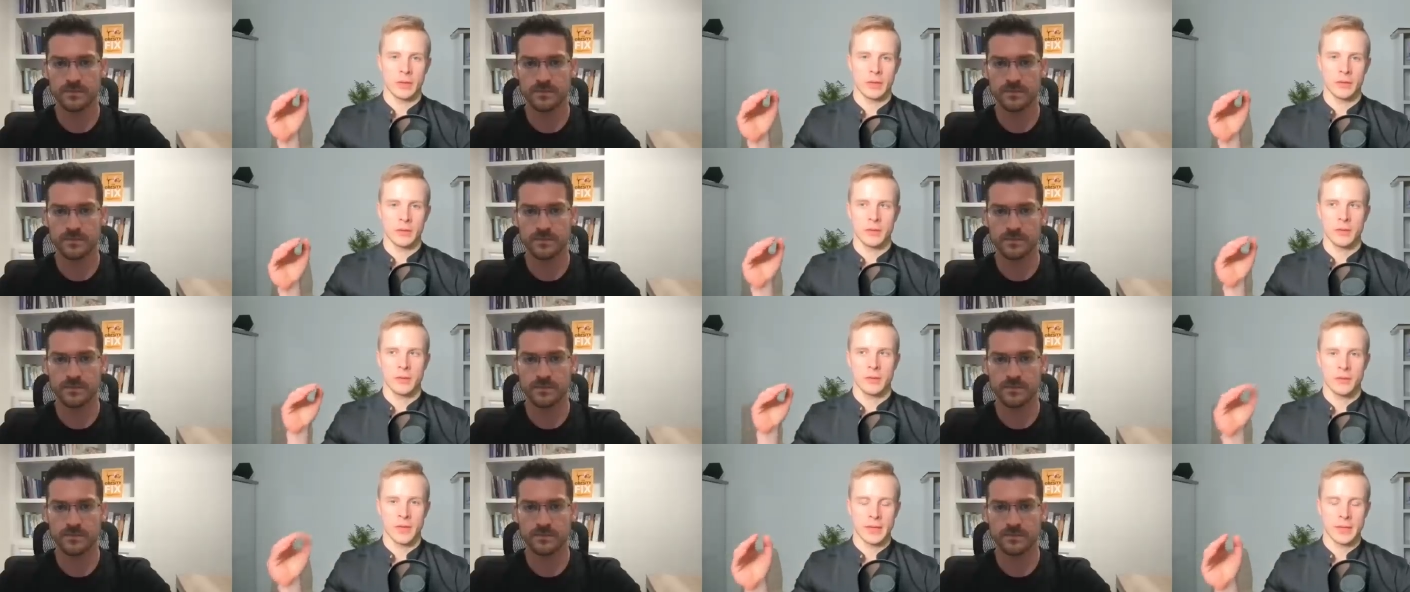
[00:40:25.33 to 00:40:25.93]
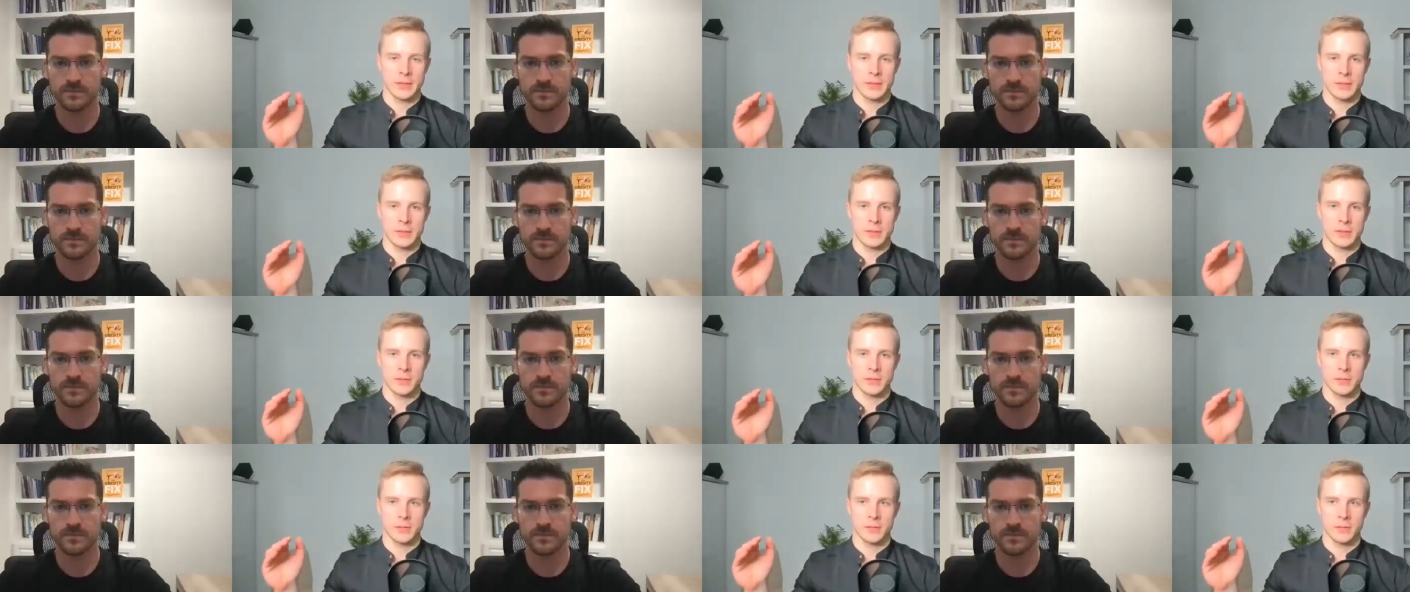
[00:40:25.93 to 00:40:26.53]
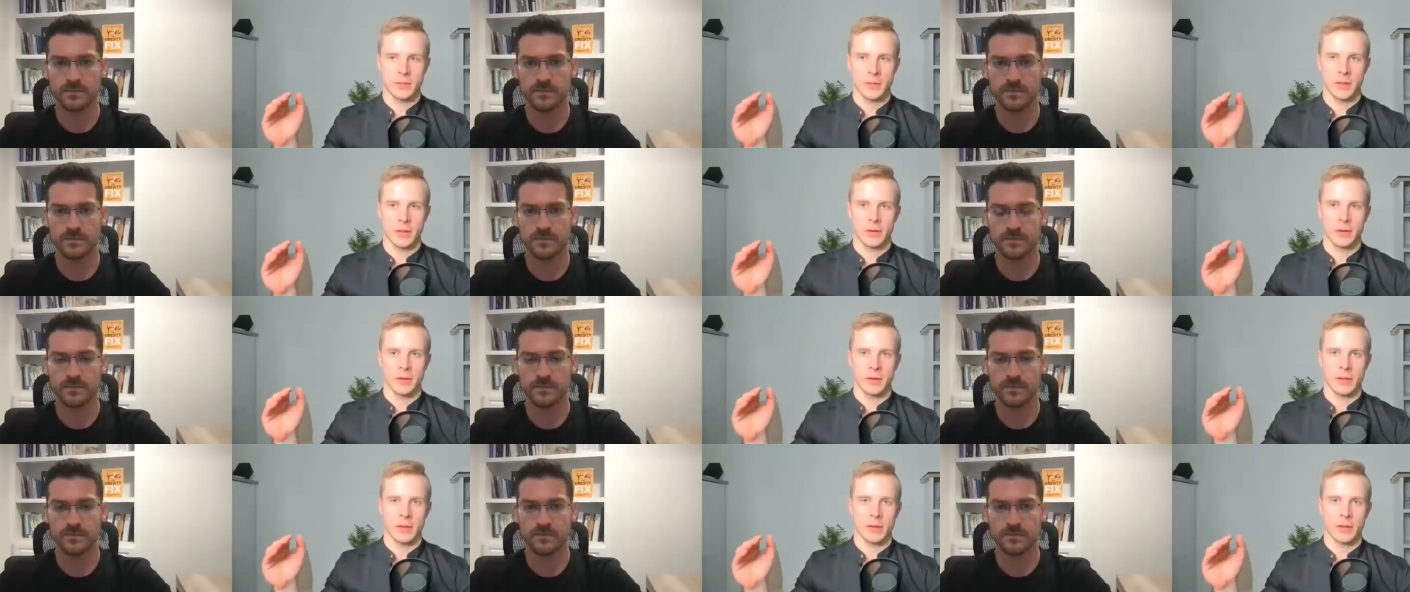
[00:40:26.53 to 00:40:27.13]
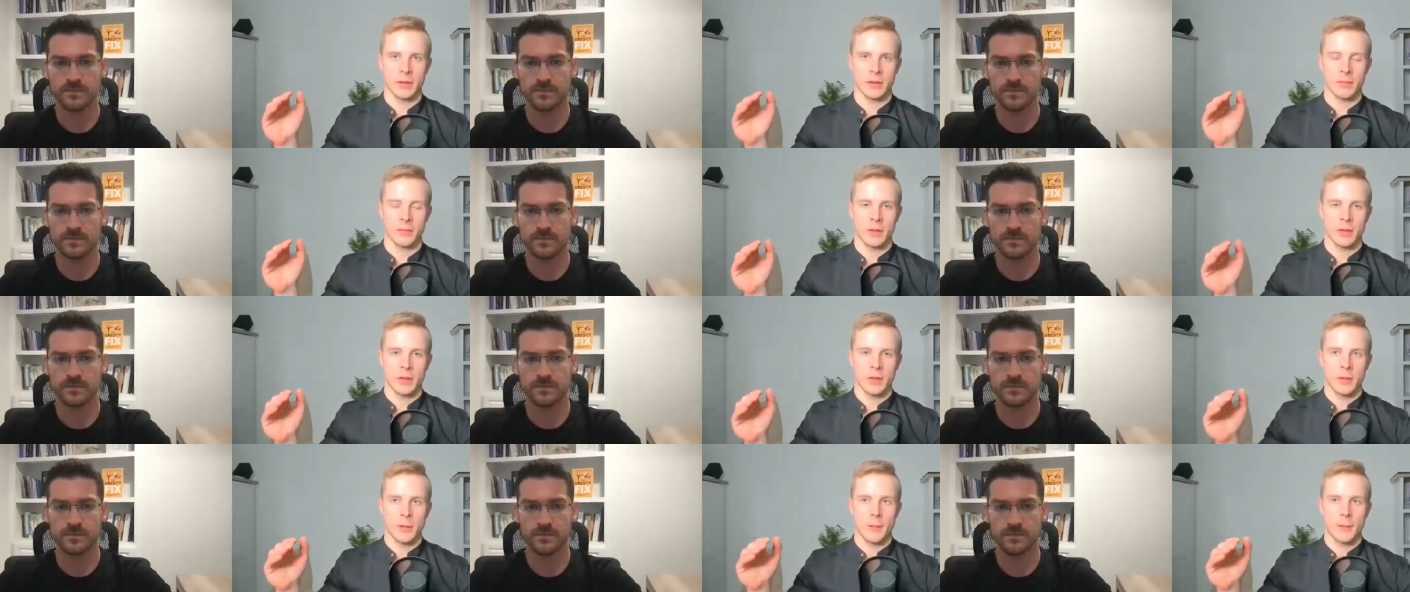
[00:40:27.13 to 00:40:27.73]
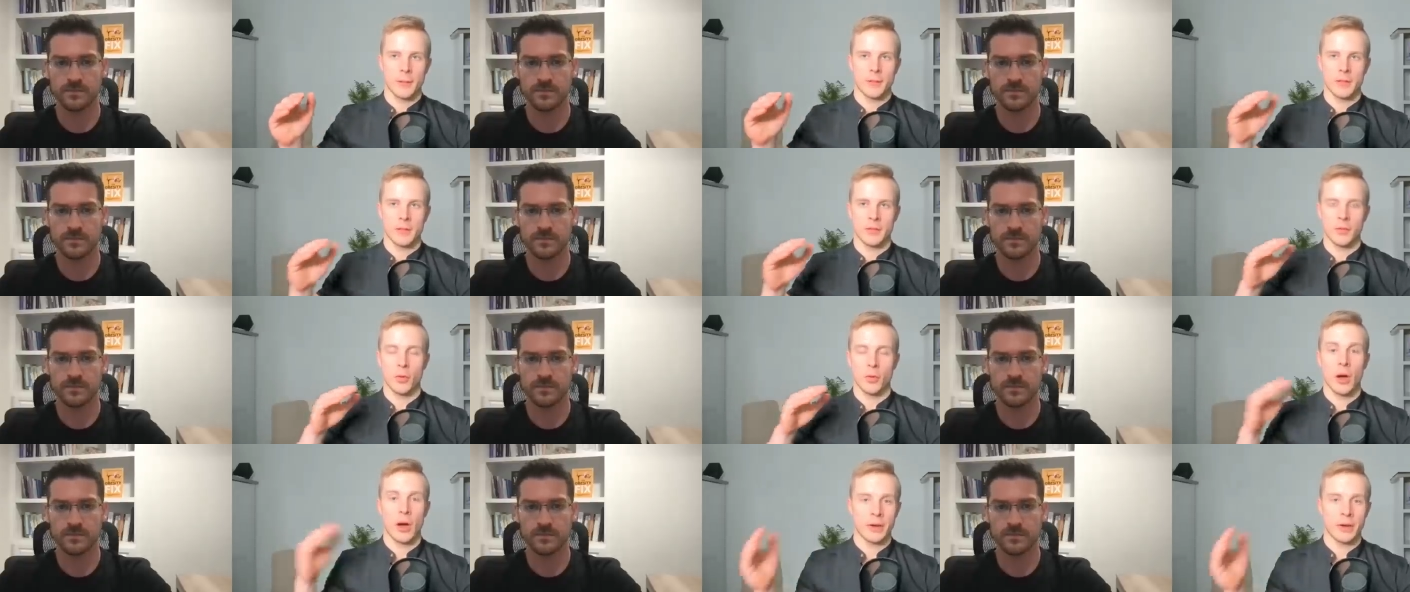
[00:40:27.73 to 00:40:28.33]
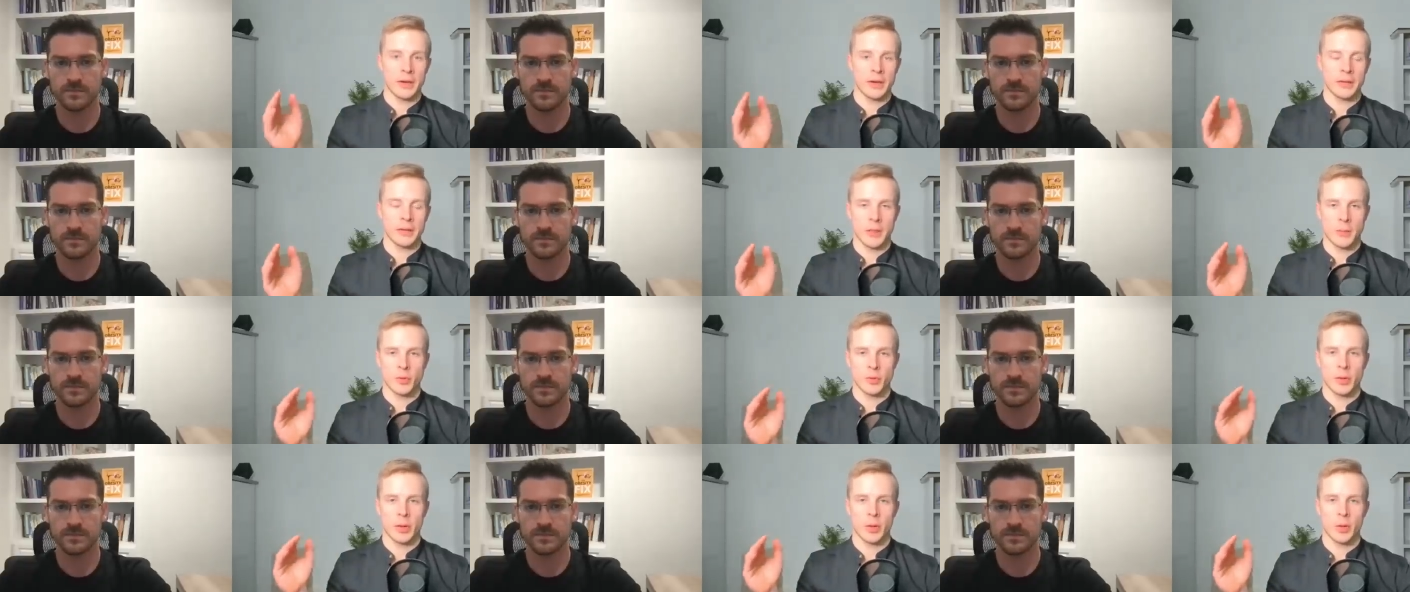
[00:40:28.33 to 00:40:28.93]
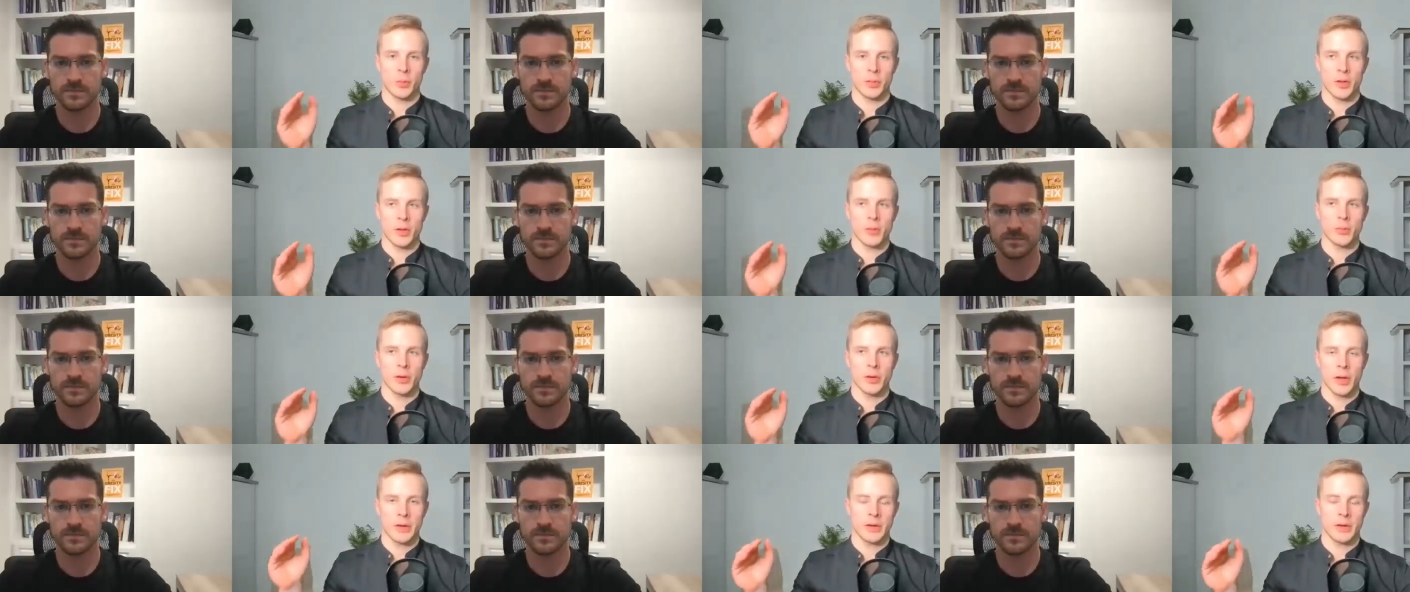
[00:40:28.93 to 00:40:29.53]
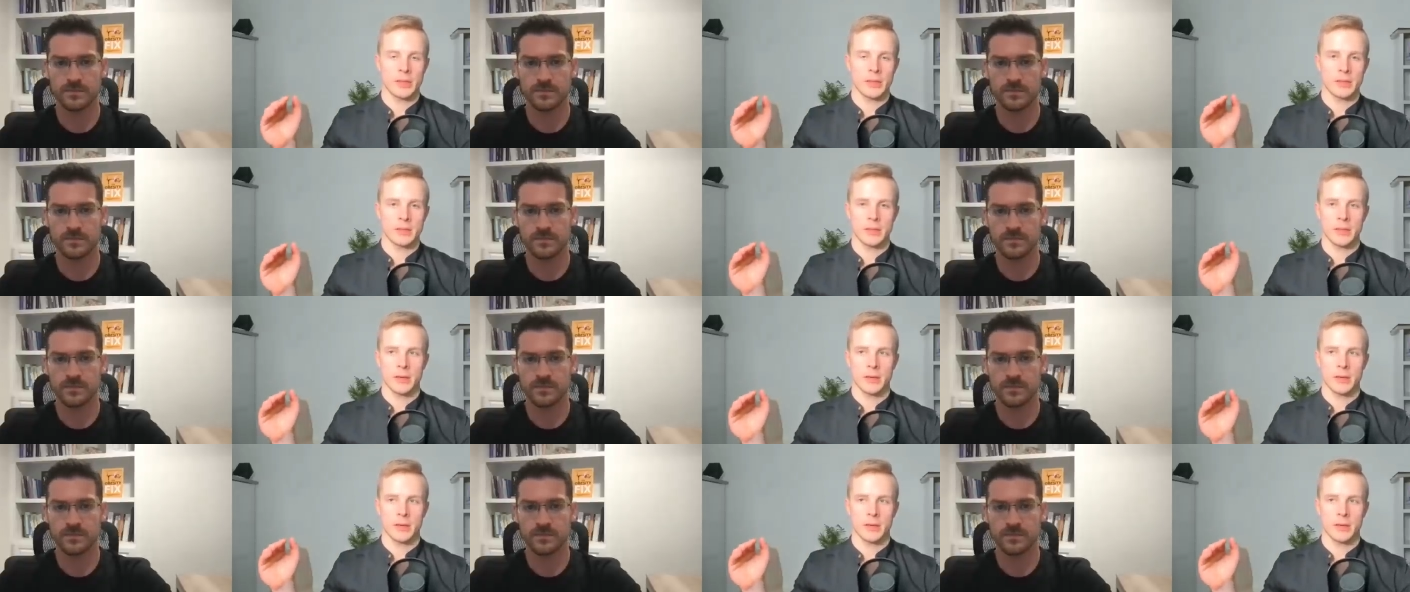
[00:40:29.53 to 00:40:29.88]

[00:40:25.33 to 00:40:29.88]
Speaker 1: like fats, then uh, if you are eating them together with carbohydrates,